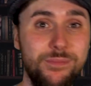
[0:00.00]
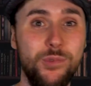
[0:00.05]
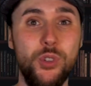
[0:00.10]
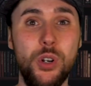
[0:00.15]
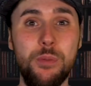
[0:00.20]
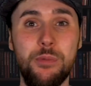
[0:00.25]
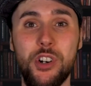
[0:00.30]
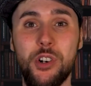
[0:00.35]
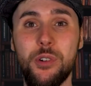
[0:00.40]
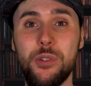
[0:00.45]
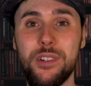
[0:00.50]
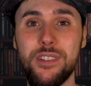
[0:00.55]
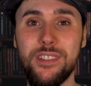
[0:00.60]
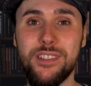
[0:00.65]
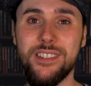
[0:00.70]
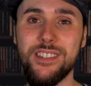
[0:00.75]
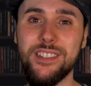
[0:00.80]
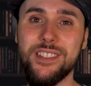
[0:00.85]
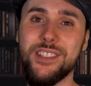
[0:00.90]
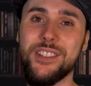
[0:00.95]
drumroll,
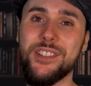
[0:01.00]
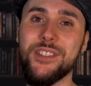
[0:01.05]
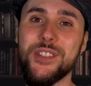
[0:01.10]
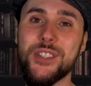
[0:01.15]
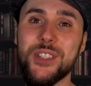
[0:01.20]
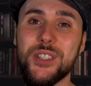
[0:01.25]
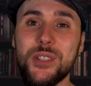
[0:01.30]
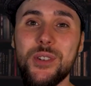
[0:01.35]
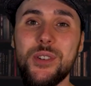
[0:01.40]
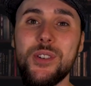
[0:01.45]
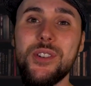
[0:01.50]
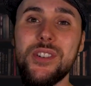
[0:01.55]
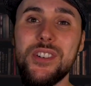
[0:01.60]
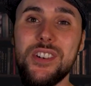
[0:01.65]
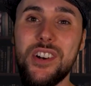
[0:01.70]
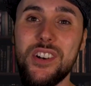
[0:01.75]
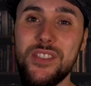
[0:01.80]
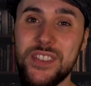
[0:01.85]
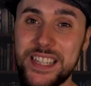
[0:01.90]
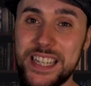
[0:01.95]
The
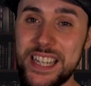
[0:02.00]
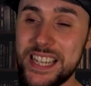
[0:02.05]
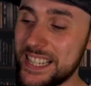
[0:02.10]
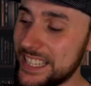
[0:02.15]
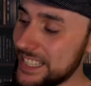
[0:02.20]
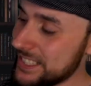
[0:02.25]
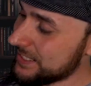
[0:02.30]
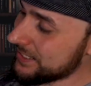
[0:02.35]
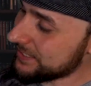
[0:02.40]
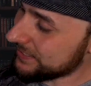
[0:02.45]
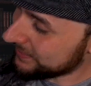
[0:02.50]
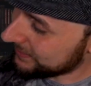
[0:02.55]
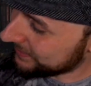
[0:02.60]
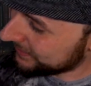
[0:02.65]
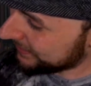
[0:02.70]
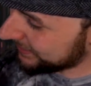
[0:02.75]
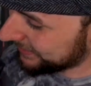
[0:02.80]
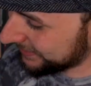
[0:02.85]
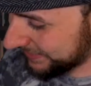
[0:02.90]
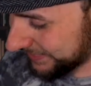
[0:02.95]
Song of Achilles,
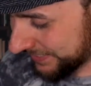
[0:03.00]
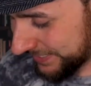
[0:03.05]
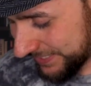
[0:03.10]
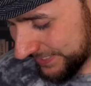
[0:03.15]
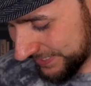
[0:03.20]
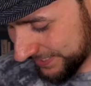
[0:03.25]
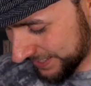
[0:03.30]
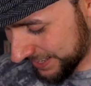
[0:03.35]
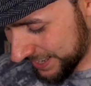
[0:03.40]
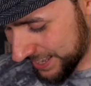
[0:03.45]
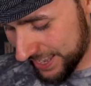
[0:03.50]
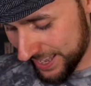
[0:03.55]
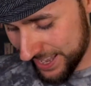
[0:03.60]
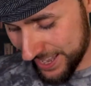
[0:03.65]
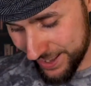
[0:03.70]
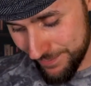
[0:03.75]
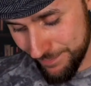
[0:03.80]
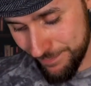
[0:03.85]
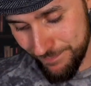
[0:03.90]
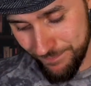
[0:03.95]
which
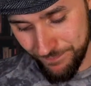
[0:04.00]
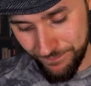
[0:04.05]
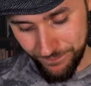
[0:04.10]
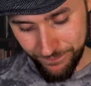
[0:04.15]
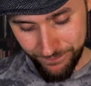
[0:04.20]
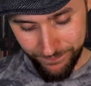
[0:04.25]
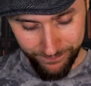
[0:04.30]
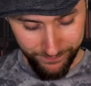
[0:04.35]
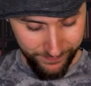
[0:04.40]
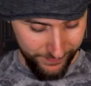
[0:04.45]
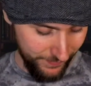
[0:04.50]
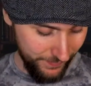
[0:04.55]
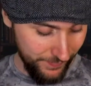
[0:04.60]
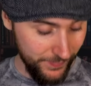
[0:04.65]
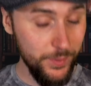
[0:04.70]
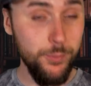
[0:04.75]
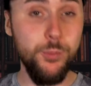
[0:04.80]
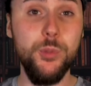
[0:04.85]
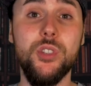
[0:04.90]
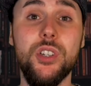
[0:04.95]

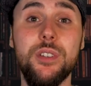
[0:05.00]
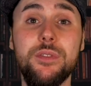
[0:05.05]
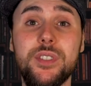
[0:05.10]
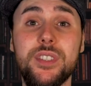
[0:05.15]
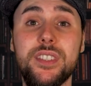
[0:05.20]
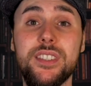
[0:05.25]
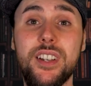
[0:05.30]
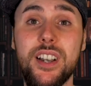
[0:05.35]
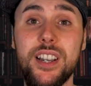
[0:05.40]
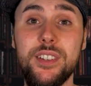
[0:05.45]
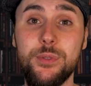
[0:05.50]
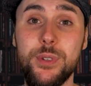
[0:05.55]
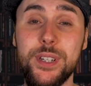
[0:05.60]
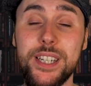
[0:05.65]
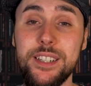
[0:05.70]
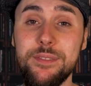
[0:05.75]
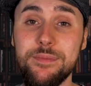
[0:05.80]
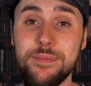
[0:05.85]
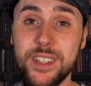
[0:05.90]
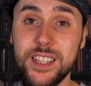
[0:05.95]
I've just started
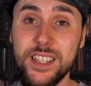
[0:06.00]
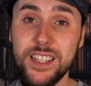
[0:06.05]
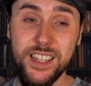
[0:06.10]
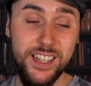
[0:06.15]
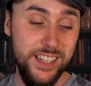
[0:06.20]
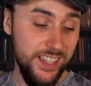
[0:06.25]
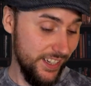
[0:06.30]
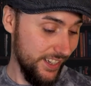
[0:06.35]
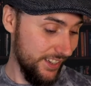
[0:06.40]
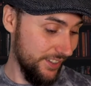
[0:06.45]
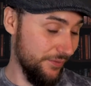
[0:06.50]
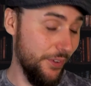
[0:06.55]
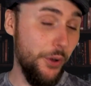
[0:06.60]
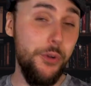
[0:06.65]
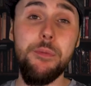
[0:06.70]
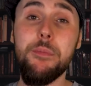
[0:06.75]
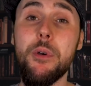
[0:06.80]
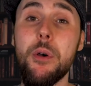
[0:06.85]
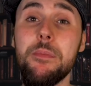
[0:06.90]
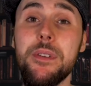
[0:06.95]
reading.
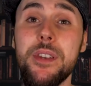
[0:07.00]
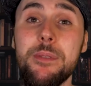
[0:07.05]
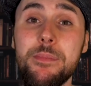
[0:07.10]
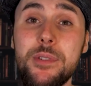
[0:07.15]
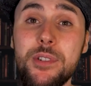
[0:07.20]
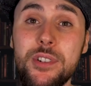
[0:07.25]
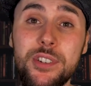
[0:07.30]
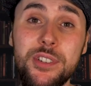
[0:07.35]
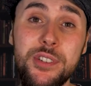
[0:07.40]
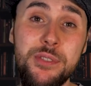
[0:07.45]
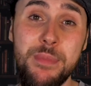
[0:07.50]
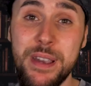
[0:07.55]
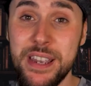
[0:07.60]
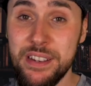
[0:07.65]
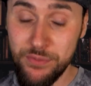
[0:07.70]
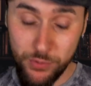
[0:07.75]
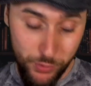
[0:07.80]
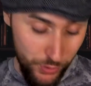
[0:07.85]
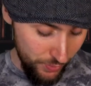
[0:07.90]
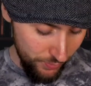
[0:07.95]
Very popular book, you may
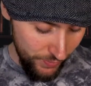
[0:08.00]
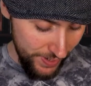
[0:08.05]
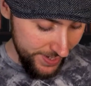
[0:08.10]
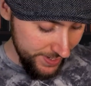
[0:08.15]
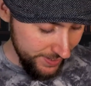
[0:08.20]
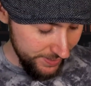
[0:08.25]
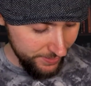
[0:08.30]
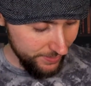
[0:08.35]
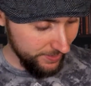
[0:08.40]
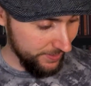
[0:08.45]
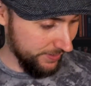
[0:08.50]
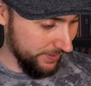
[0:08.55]
have already read it.